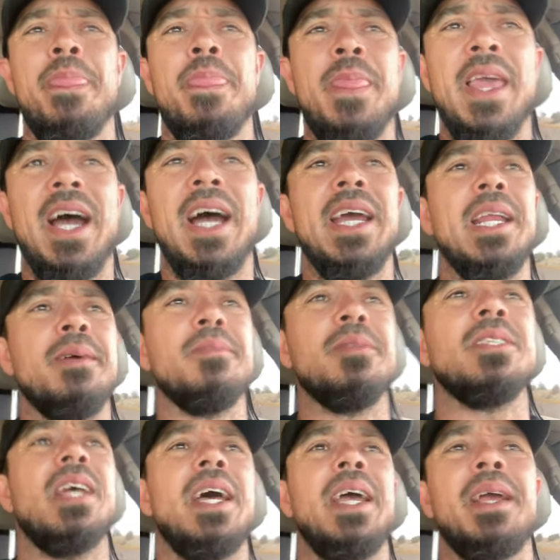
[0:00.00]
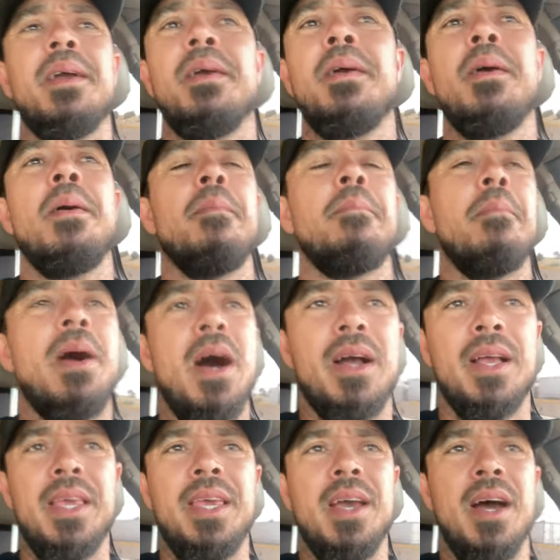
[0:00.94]
the items like
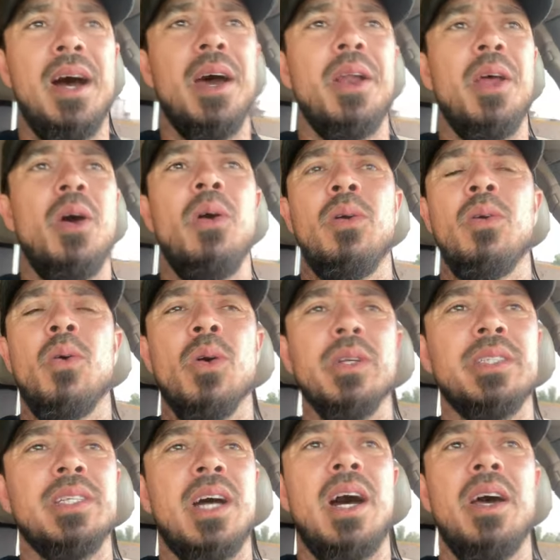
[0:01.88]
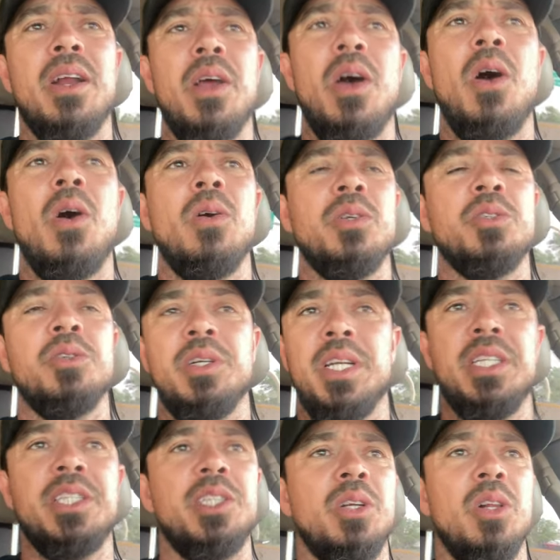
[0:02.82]
macchiato, cortado,
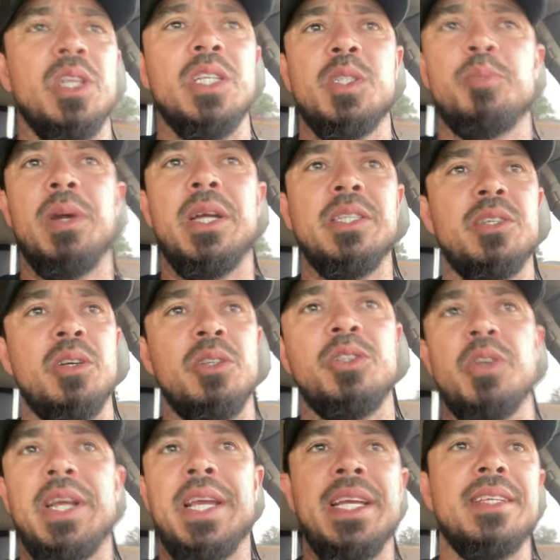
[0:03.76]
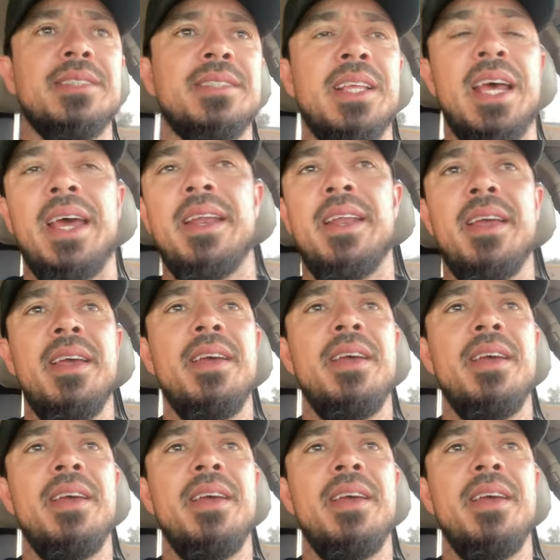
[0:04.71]
traditional espresso drinks that